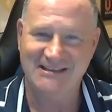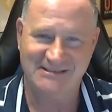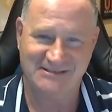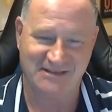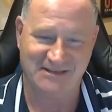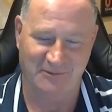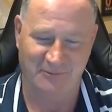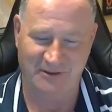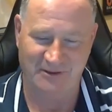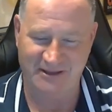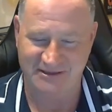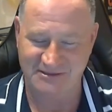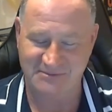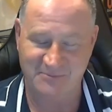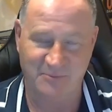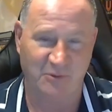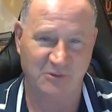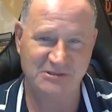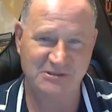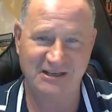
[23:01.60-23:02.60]
Stay with us.
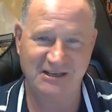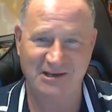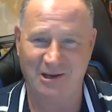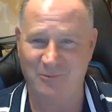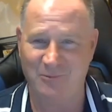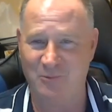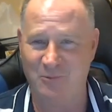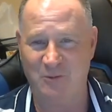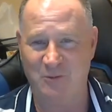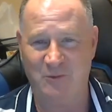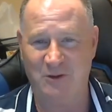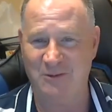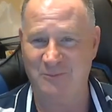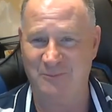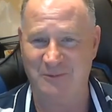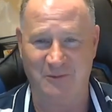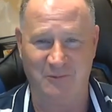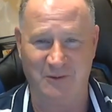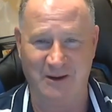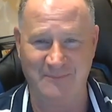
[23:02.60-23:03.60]
Sports Econ 101. We'll
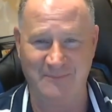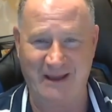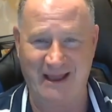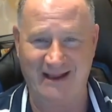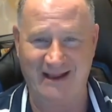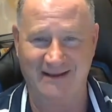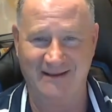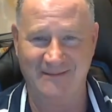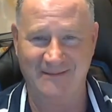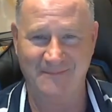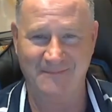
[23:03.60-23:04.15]
be right back.